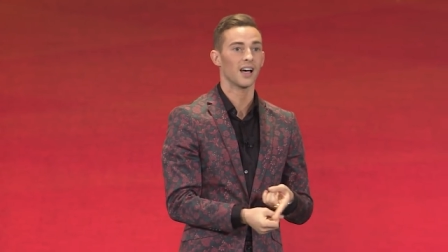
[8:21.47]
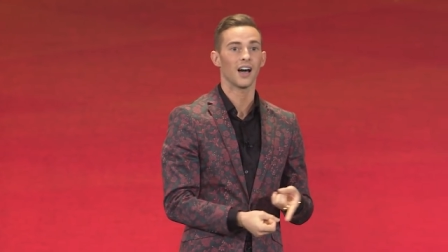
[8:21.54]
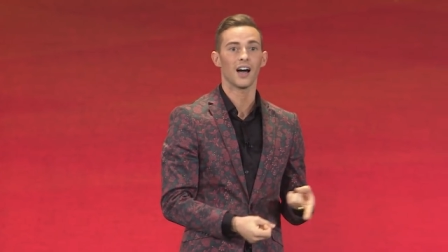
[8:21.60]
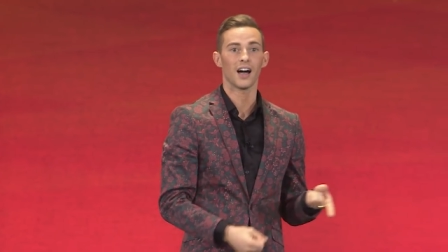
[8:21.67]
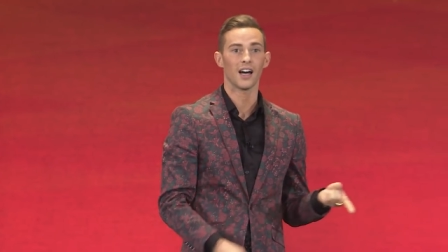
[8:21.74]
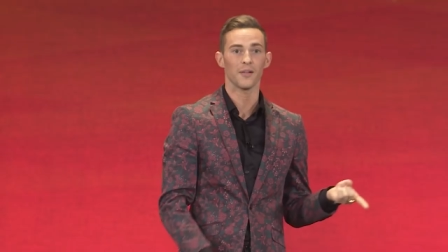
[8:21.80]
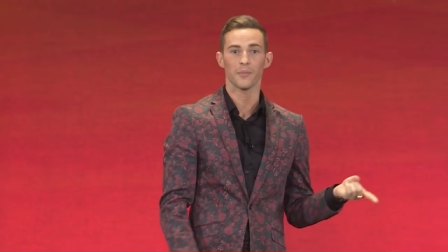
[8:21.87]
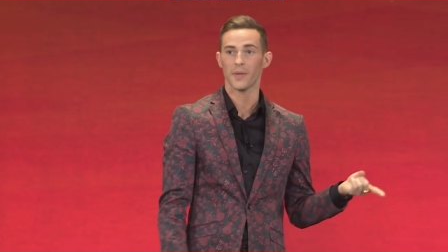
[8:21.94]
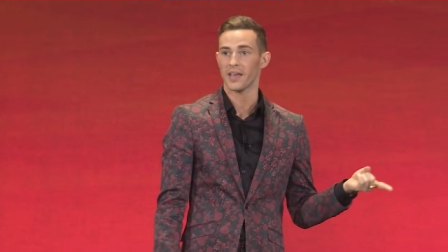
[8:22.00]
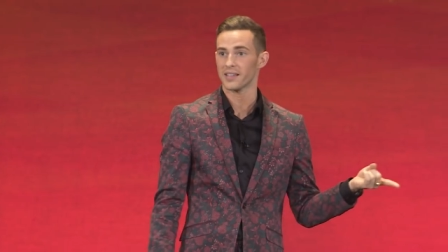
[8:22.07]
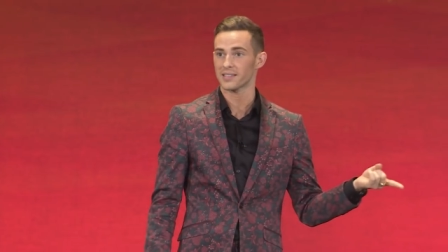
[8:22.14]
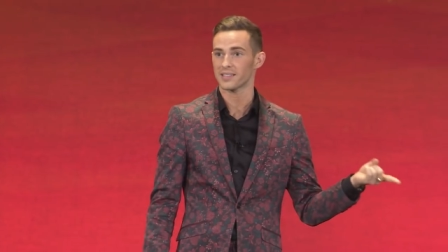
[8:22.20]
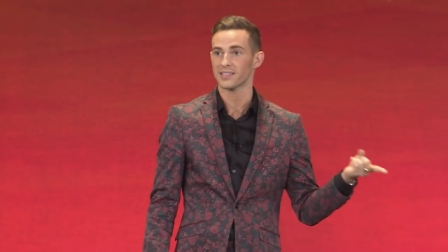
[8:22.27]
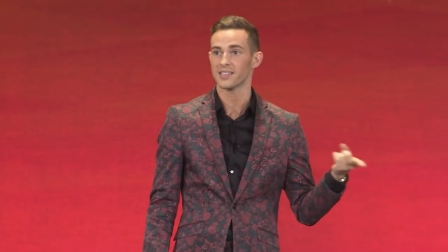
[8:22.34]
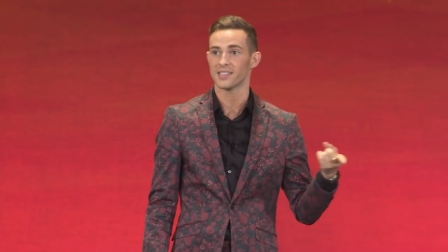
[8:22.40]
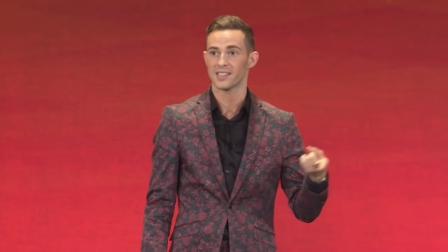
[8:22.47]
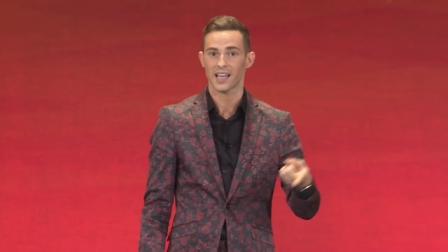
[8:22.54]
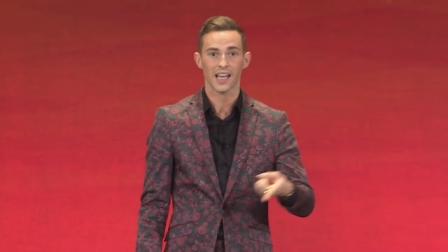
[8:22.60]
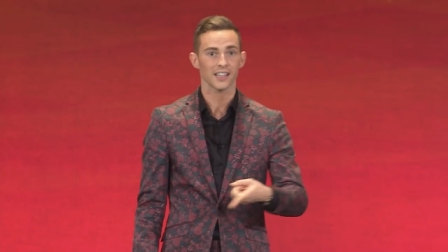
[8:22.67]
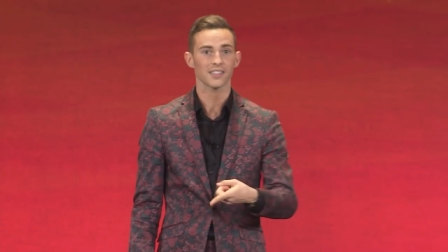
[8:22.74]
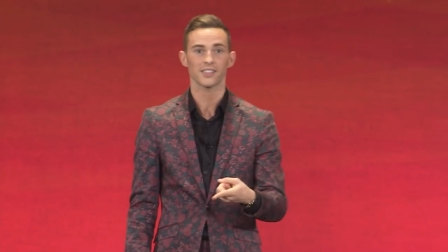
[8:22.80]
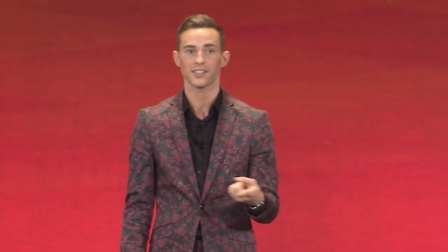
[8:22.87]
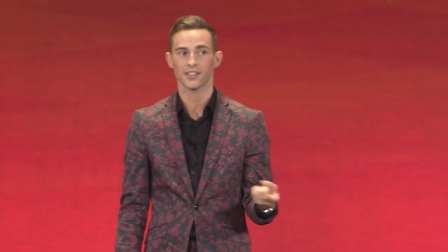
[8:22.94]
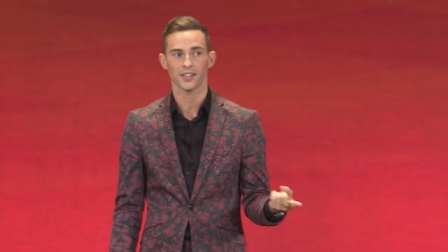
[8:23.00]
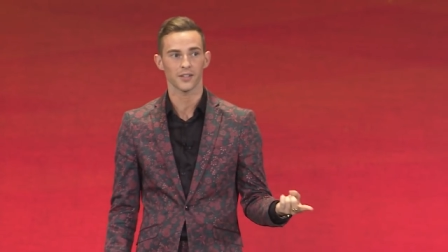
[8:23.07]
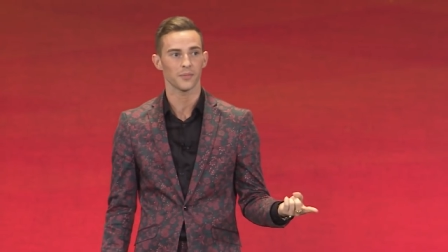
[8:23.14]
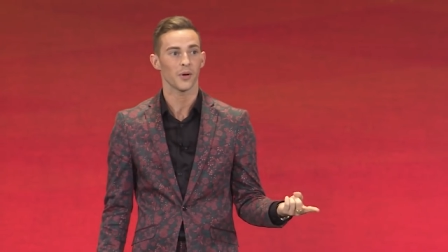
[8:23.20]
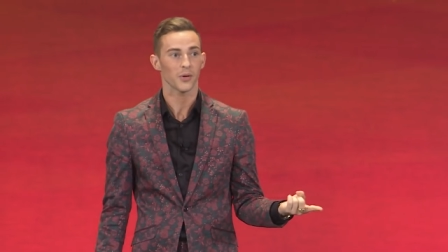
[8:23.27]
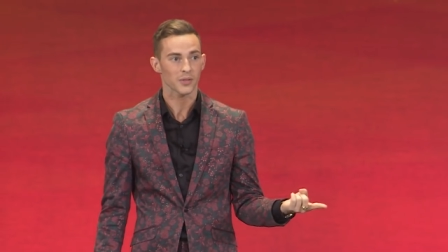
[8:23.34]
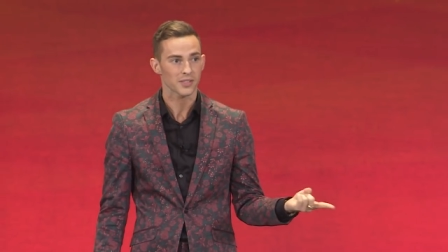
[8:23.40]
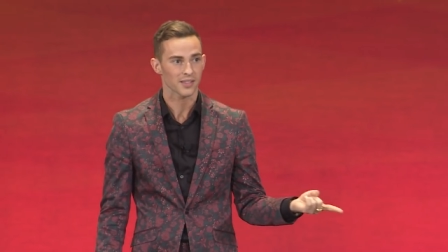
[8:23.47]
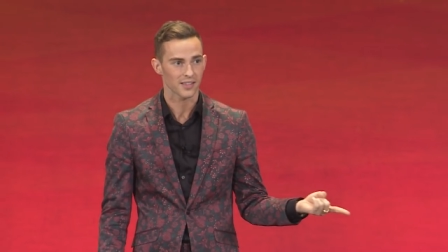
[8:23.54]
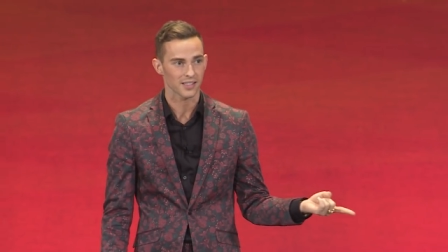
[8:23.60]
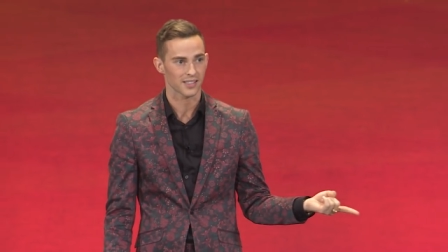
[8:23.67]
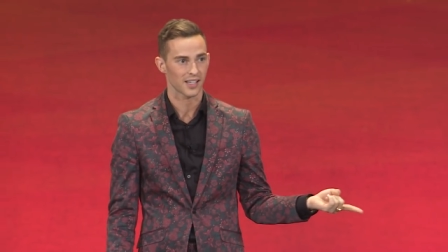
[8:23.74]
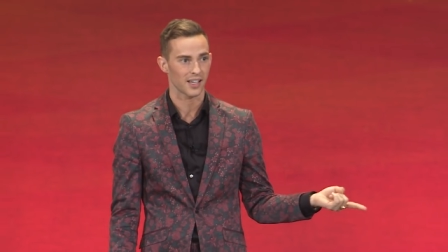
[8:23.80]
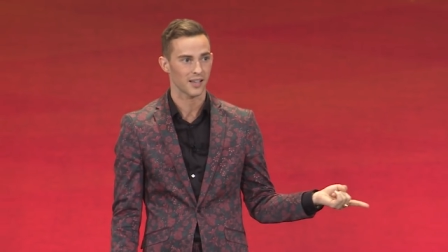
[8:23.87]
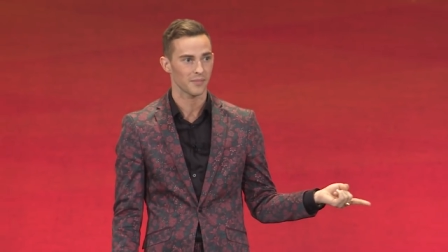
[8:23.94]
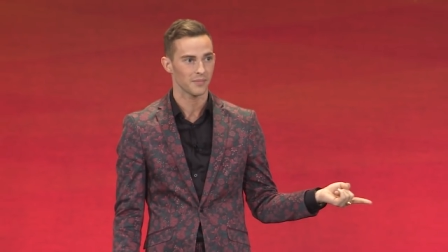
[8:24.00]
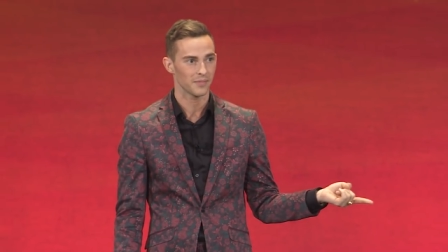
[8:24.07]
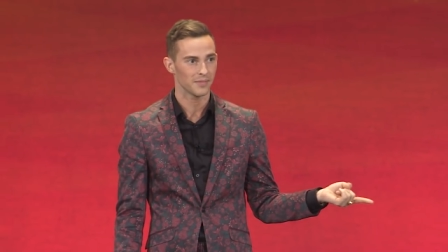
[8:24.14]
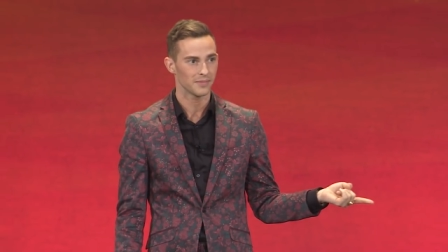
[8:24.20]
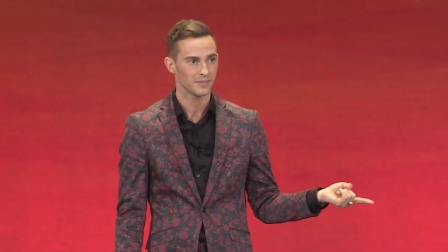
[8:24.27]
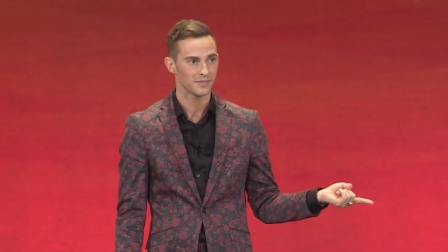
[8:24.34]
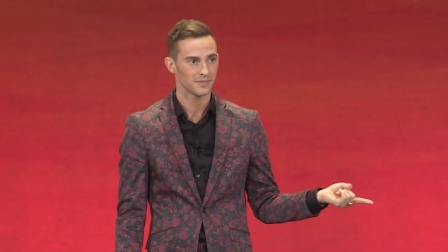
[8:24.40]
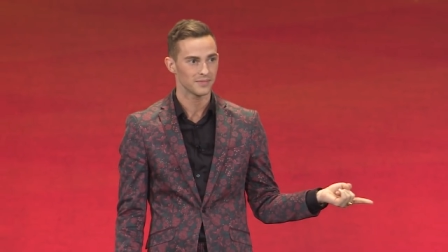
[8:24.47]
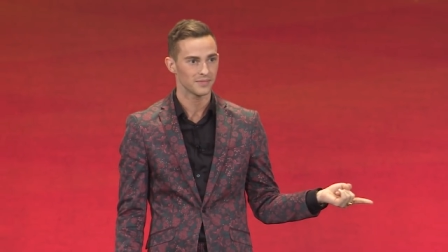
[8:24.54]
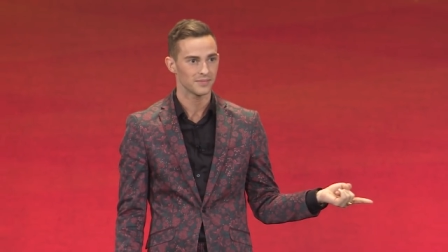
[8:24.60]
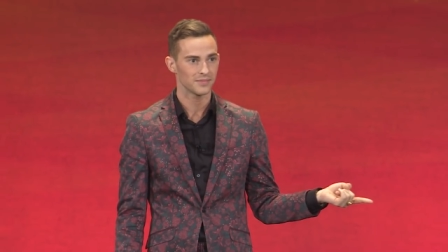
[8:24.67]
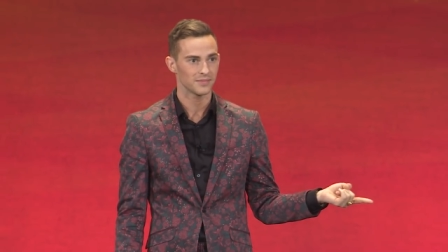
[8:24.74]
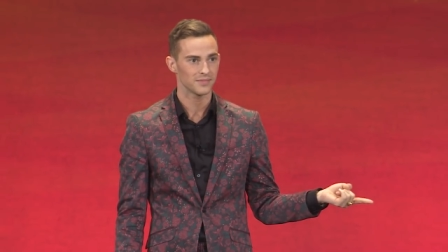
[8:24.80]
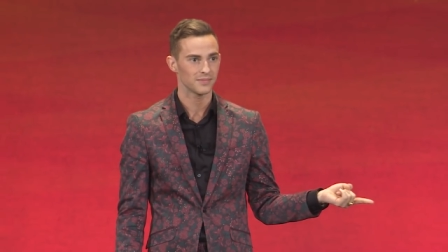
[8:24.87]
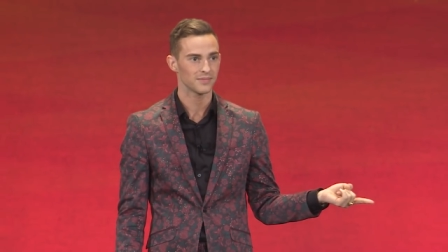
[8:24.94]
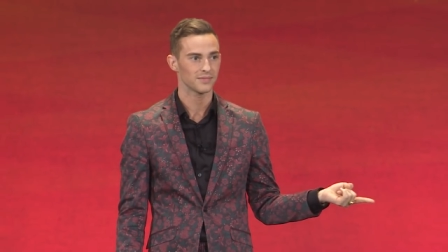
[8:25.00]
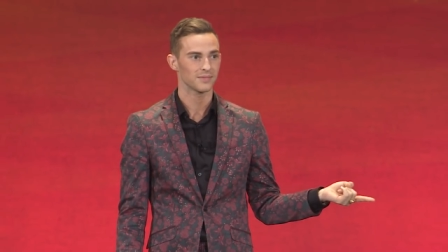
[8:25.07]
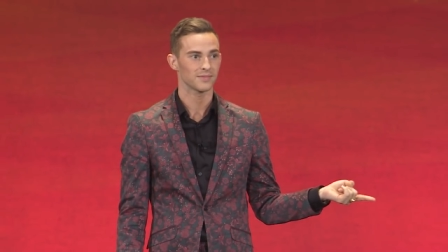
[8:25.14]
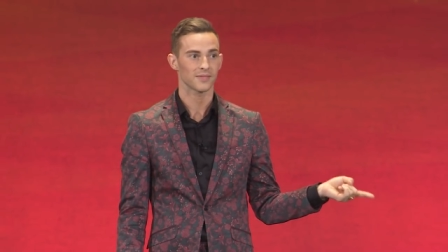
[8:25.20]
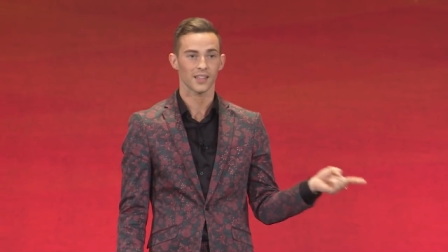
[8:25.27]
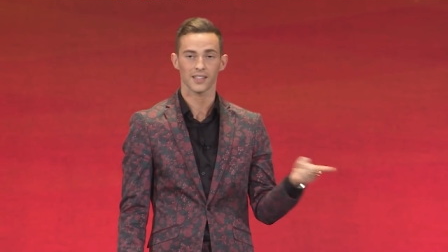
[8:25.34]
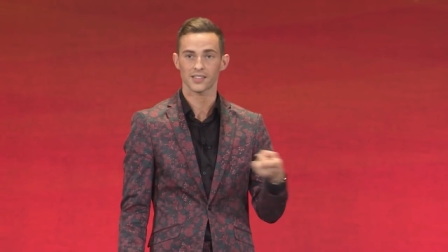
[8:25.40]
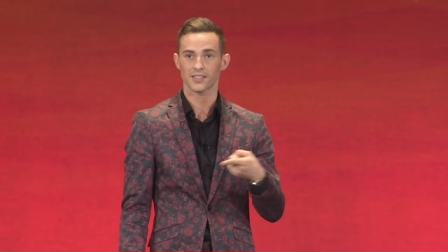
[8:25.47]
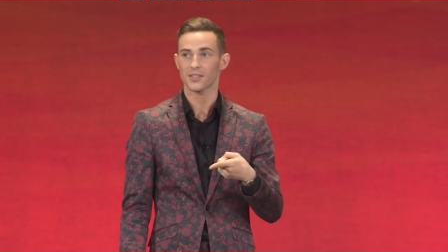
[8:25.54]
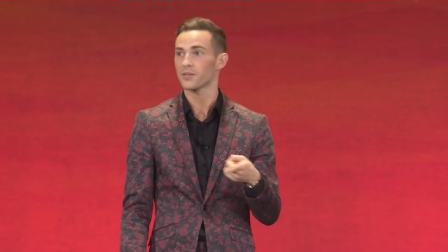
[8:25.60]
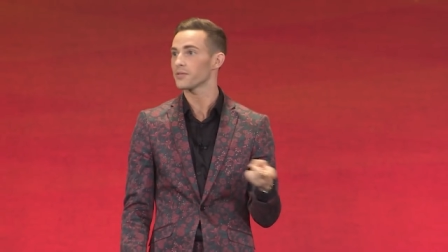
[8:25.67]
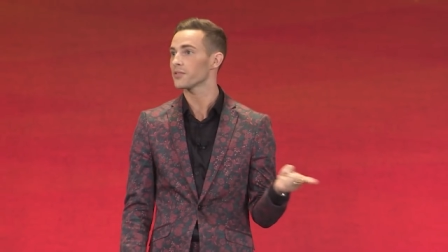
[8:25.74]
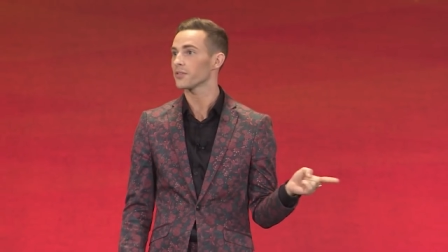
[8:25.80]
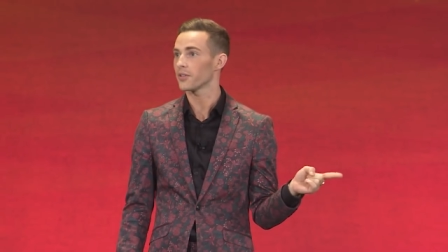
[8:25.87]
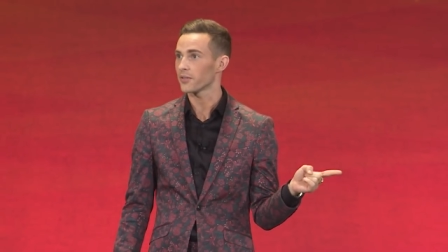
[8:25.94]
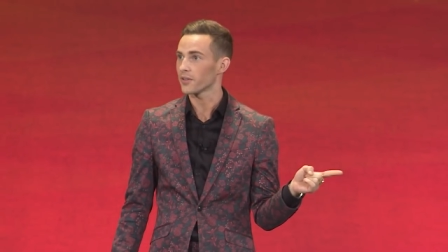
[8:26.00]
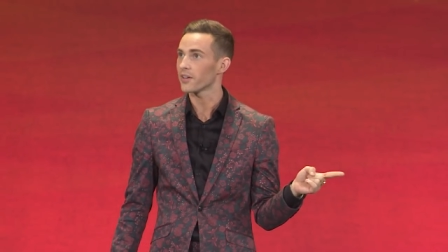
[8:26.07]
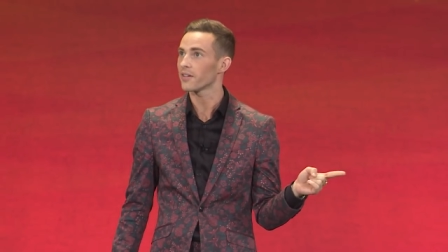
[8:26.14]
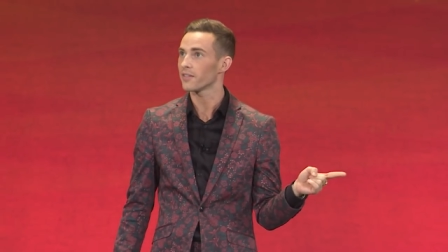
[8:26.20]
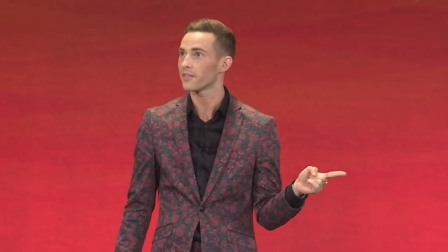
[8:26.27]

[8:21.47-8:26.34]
a hot mess disaster most of the time. it's so true, though.